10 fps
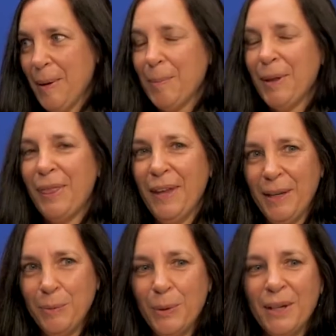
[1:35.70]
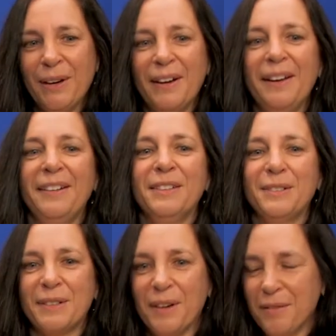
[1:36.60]
But then when I
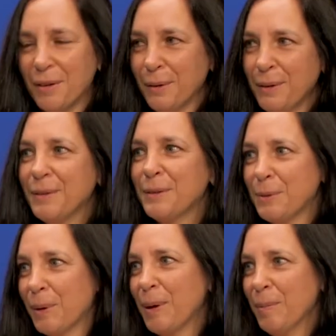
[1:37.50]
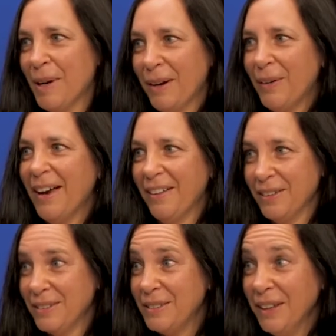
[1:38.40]
discovered the story about
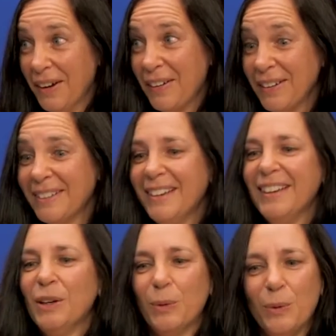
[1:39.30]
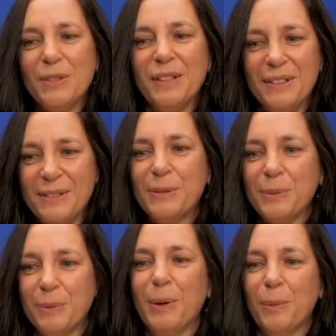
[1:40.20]
Alice Young, which is
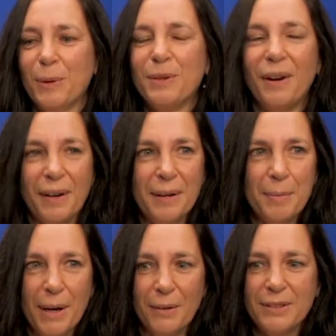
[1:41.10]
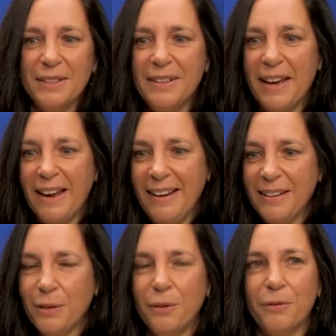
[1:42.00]
what we're talking about today,
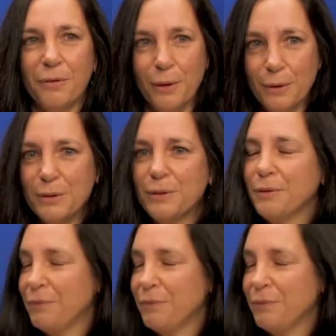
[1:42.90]
the first